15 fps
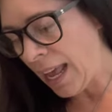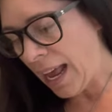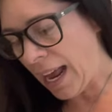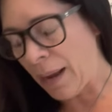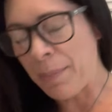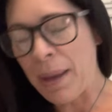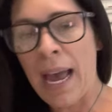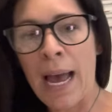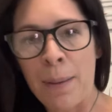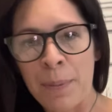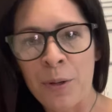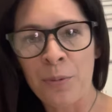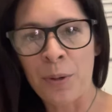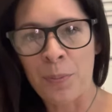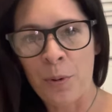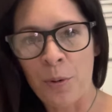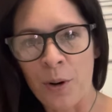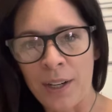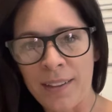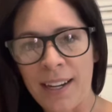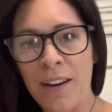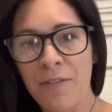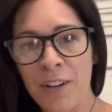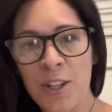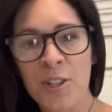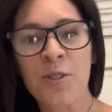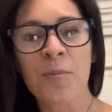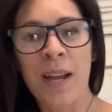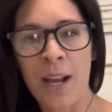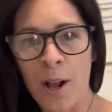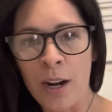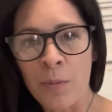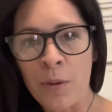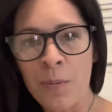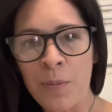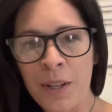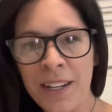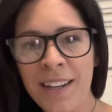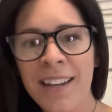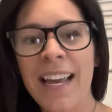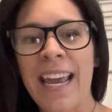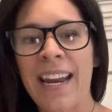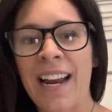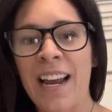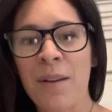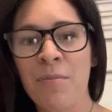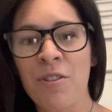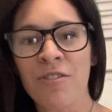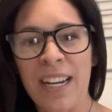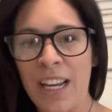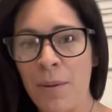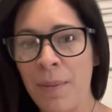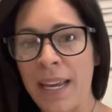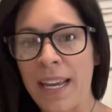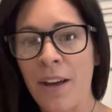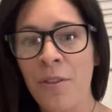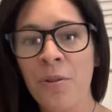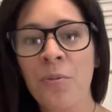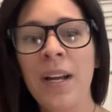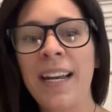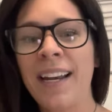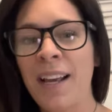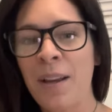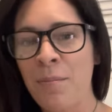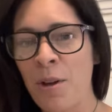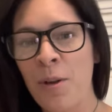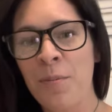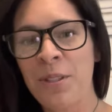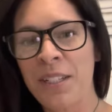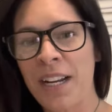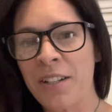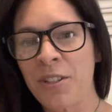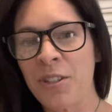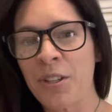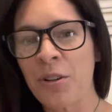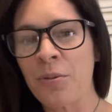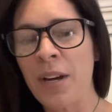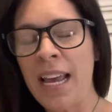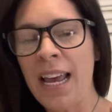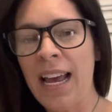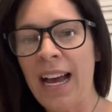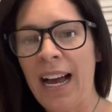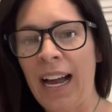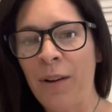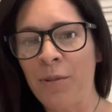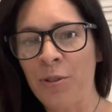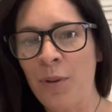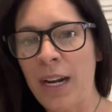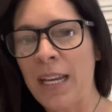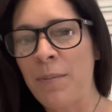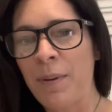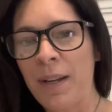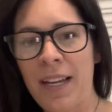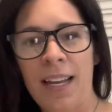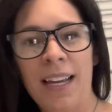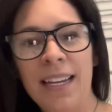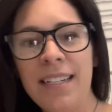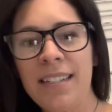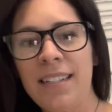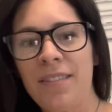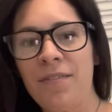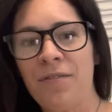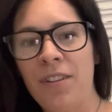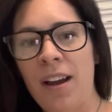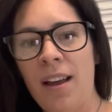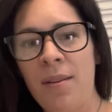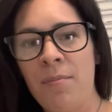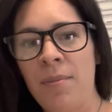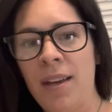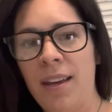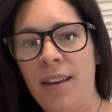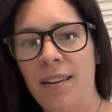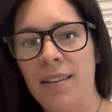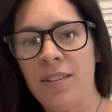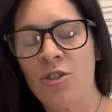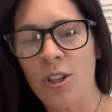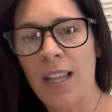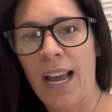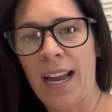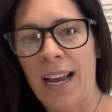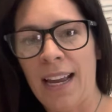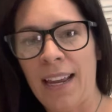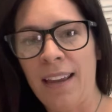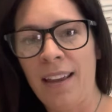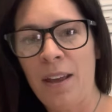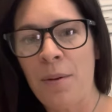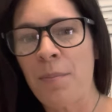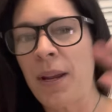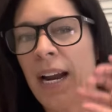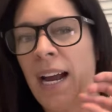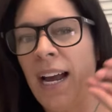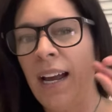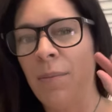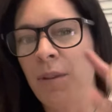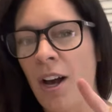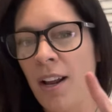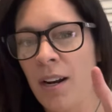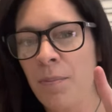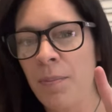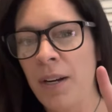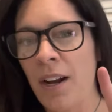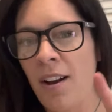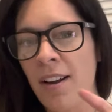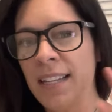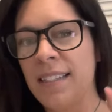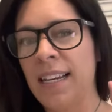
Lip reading: I'm happy to report that I finished my Audible book and I'm already on my other one and I'm almost done. So I was running behind from July, but I'm caught up in August